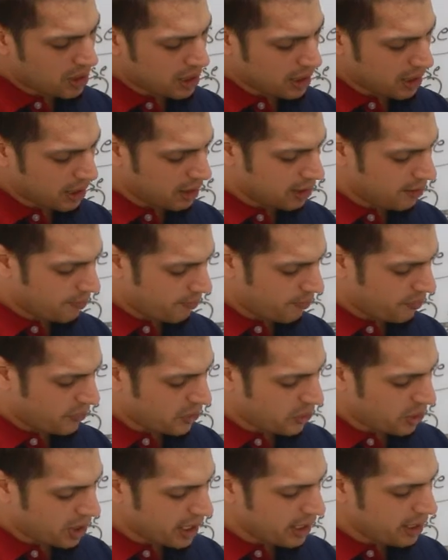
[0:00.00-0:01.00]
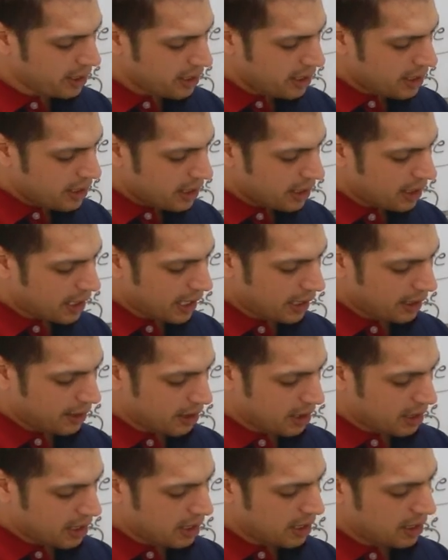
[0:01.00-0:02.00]
see. Okay,
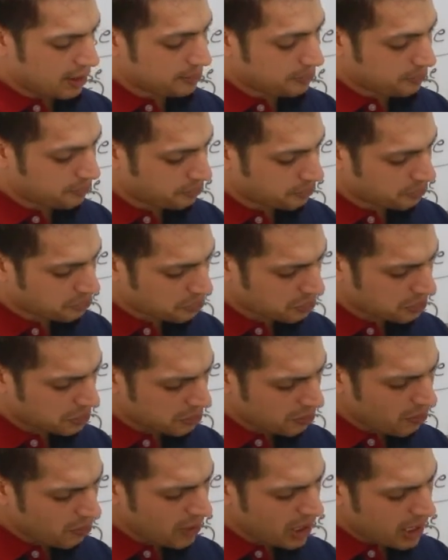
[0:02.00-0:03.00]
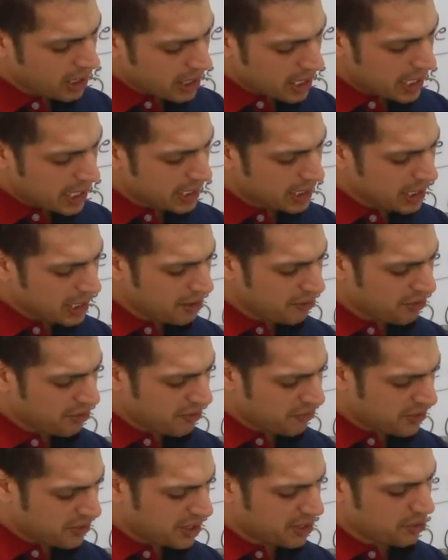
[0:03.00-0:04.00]
like
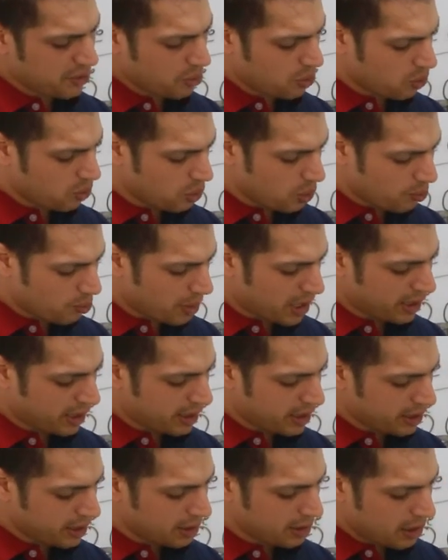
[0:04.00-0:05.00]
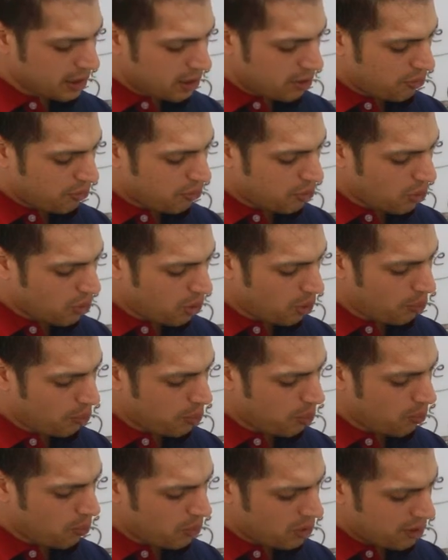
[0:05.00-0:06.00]
1852 minus
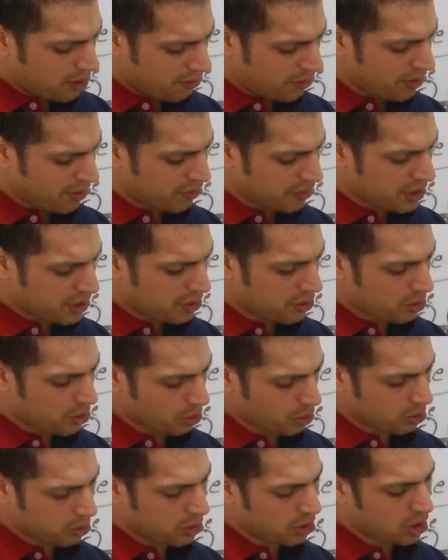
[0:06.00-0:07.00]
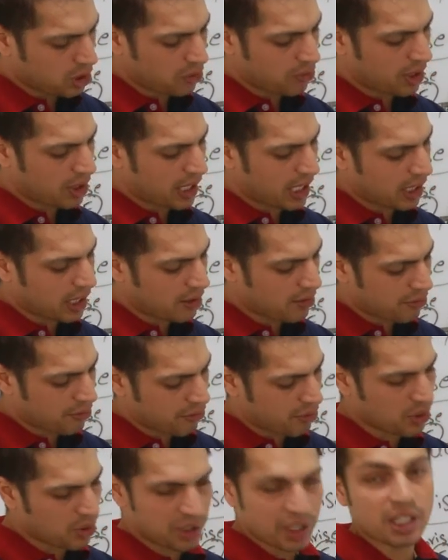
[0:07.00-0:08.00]
452, so you will get
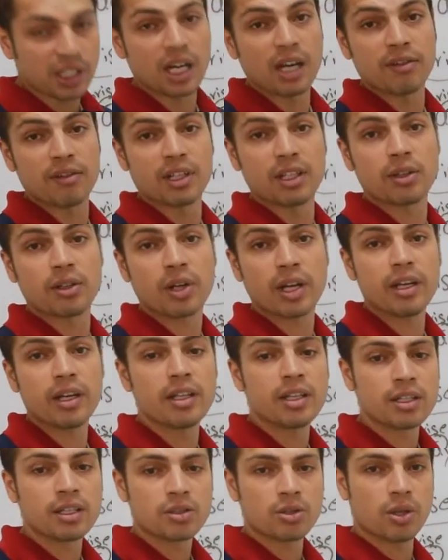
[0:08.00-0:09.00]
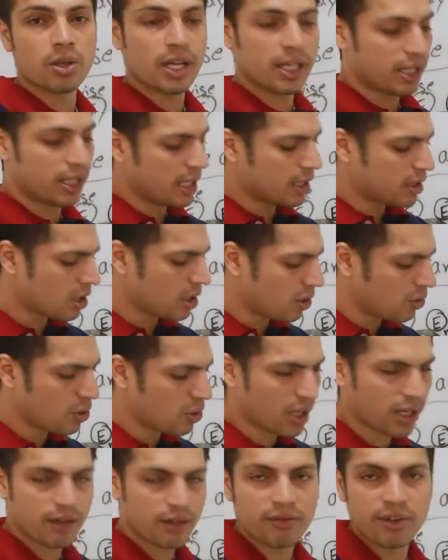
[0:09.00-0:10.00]
14 hours. So that's how
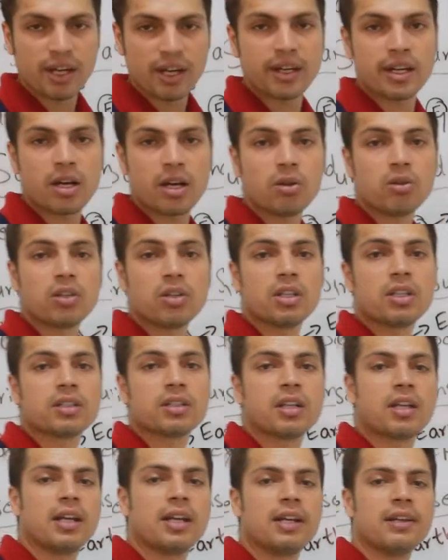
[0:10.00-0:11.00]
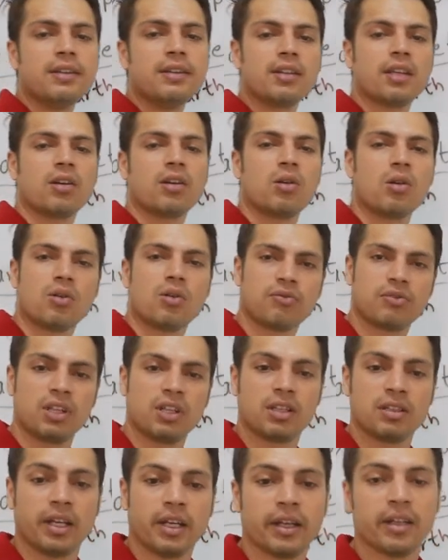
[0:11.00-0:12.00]
you can find out the length of the
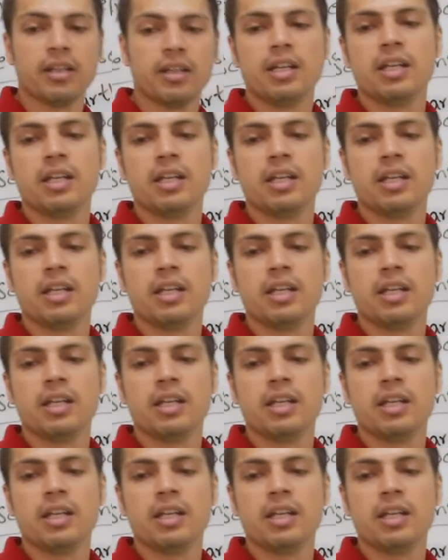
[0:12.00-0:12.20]
day.